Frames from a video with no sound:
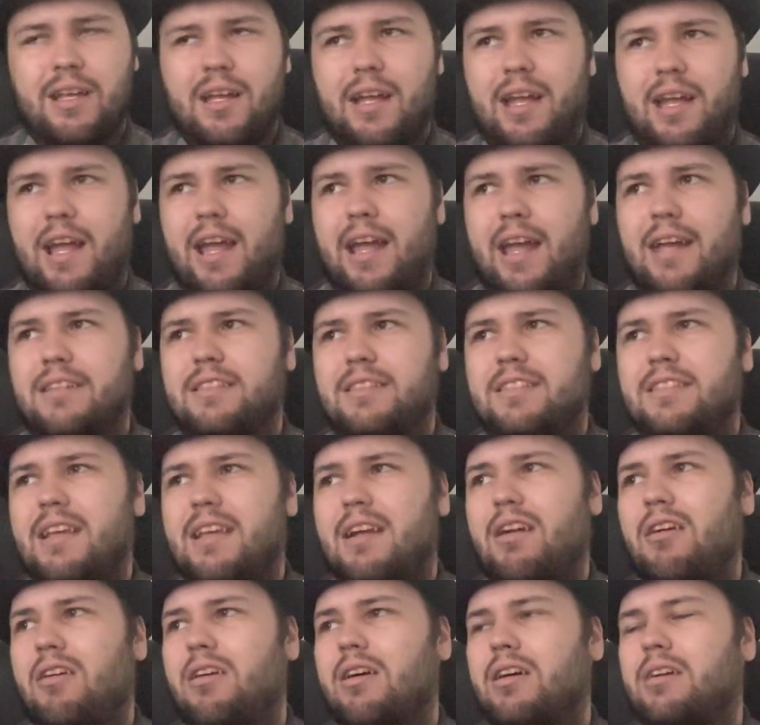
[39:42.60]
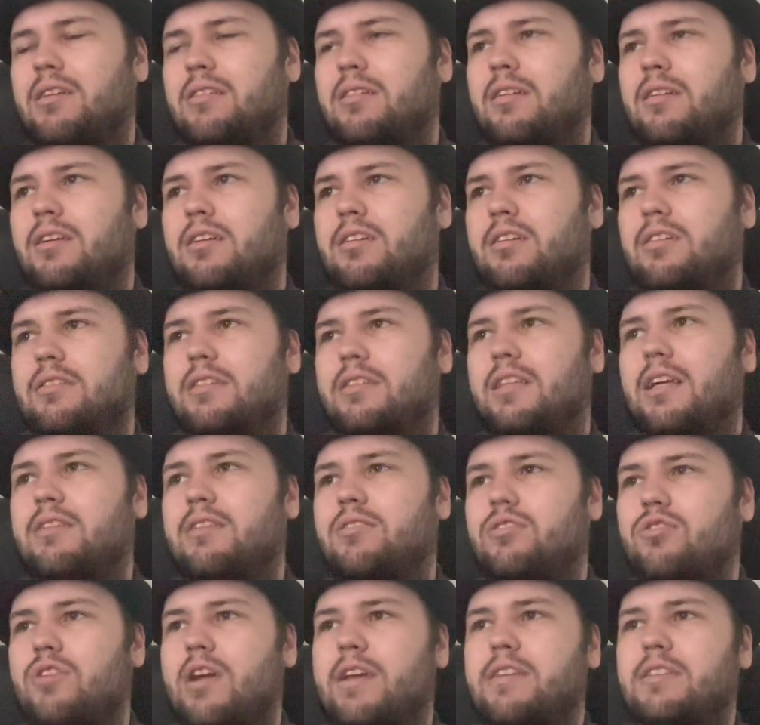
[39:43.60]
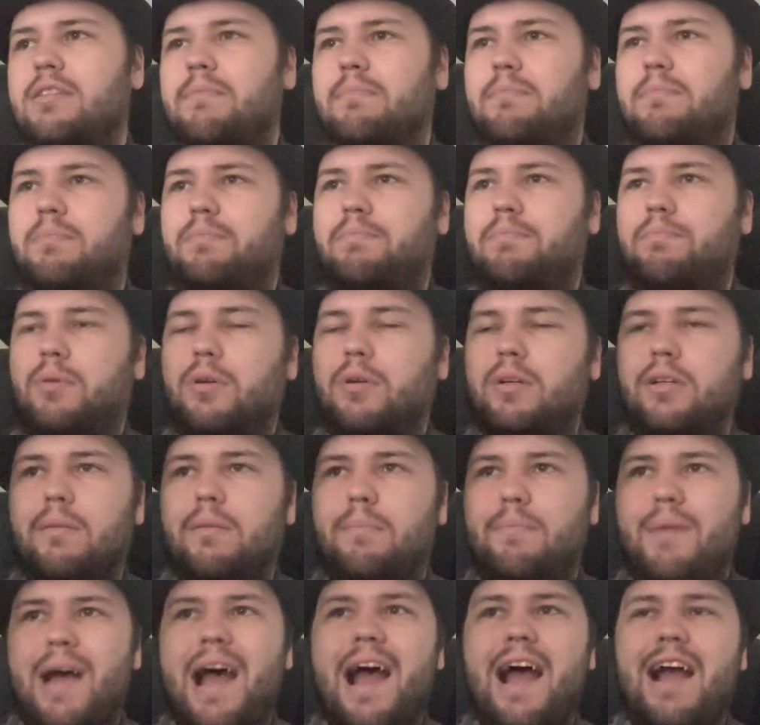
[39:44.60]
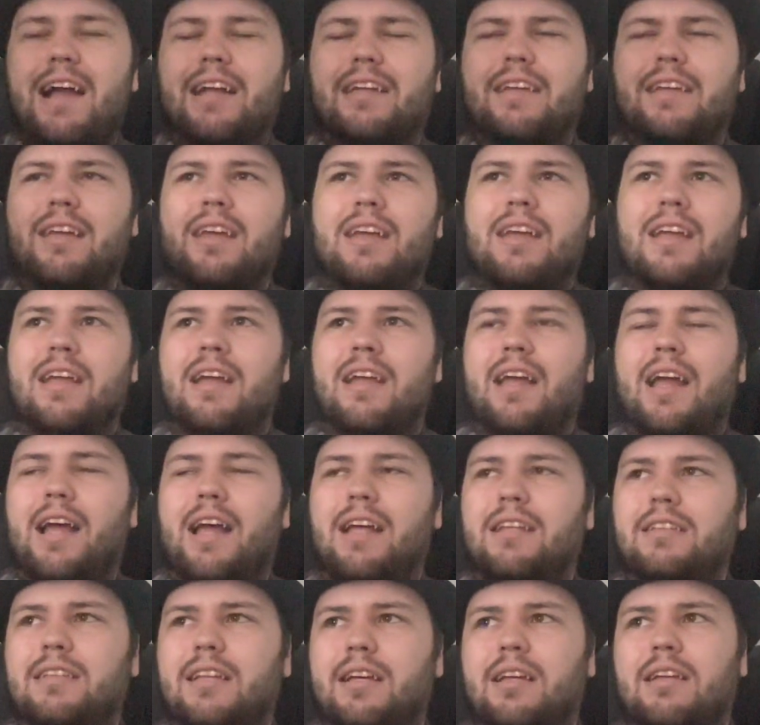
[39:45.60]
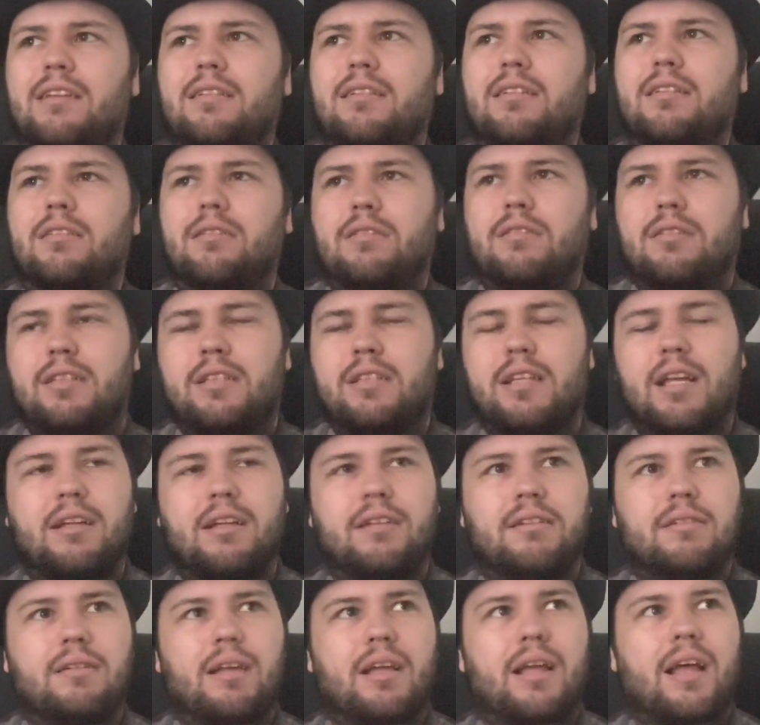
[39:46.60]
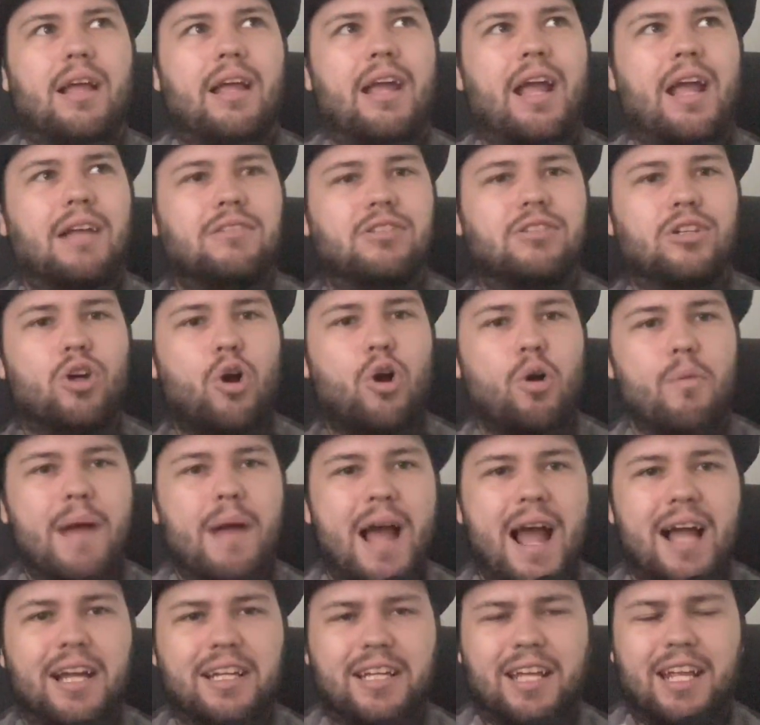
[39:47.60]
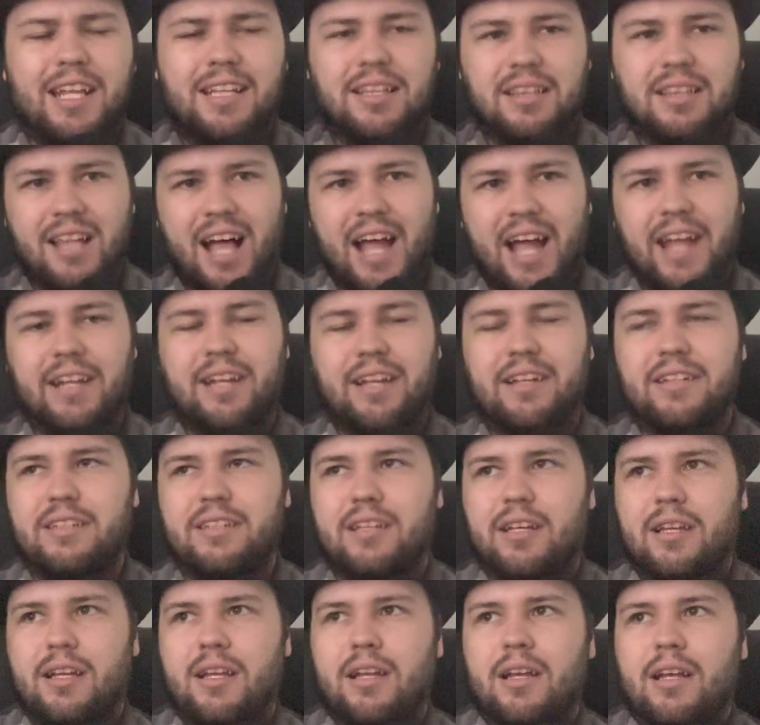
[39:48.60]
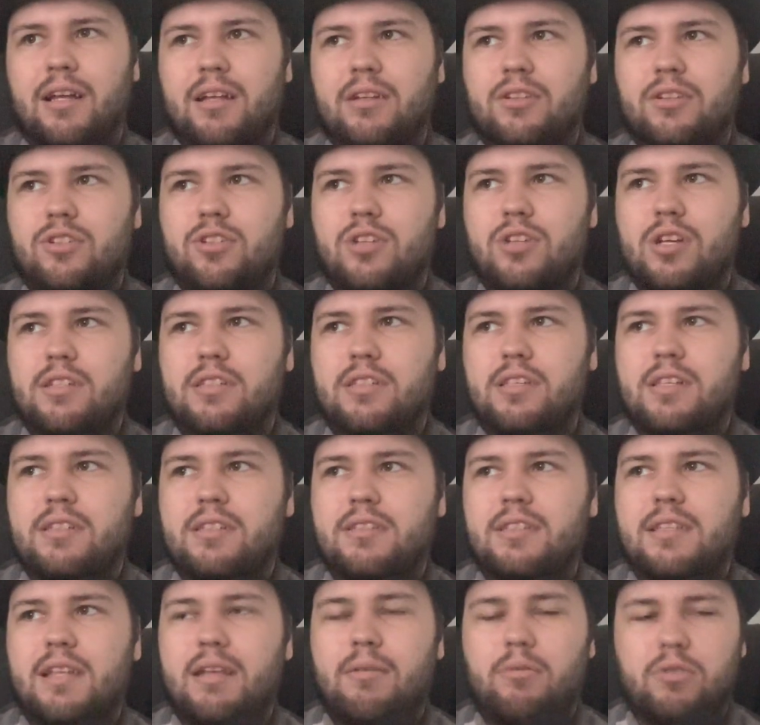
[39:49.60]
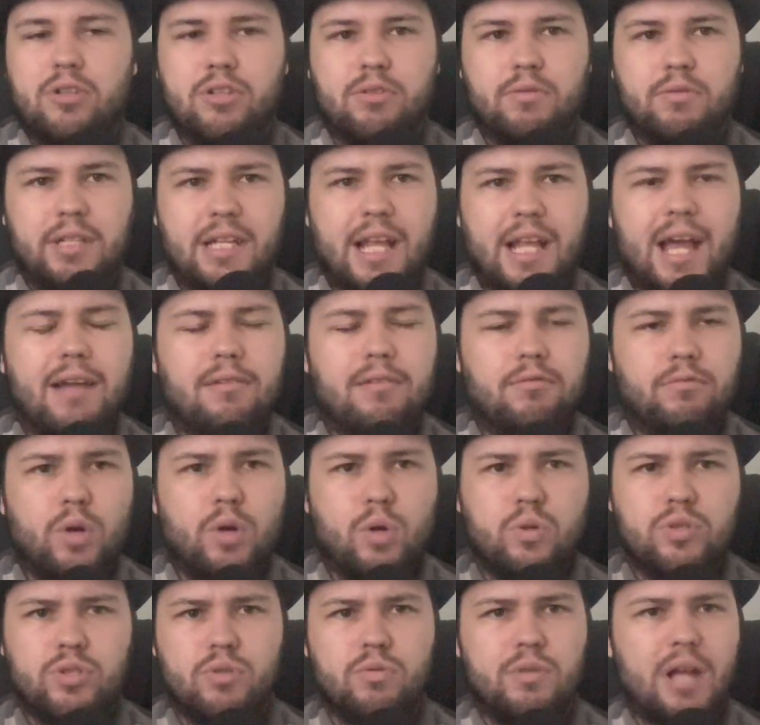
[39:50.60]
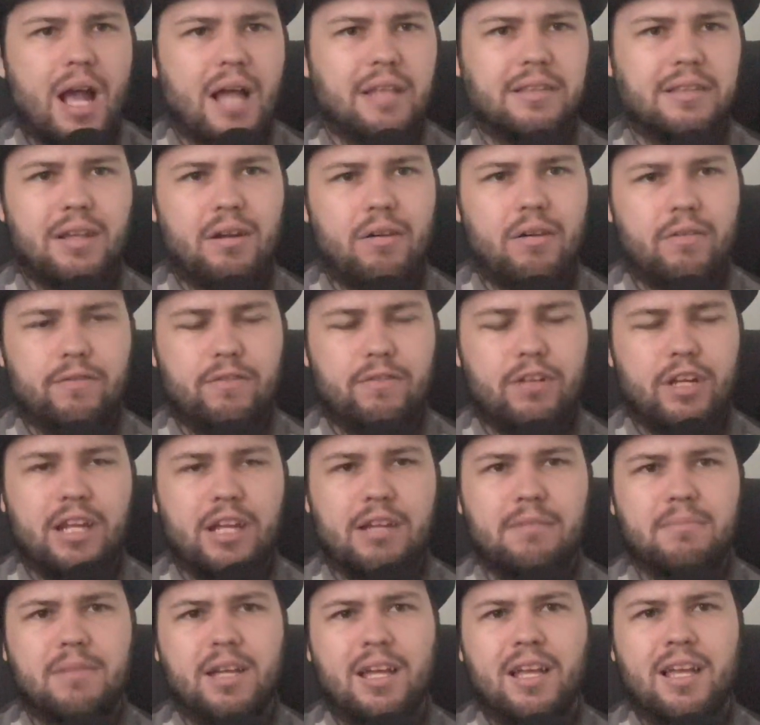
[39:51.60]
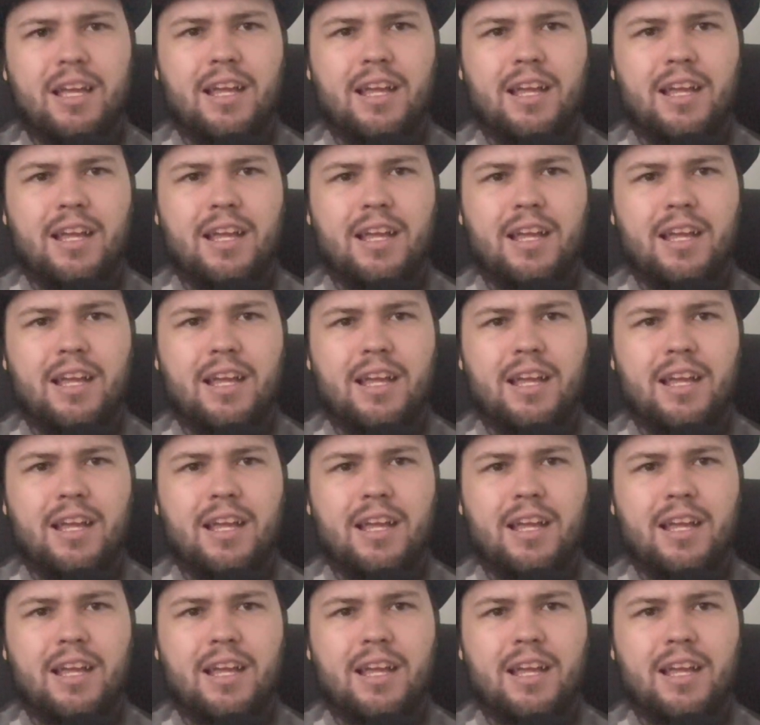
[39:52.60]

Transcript: And Sarah then tries to put it back, and then they had to go back and light it. Just as they were doing that, Rotu got their flame.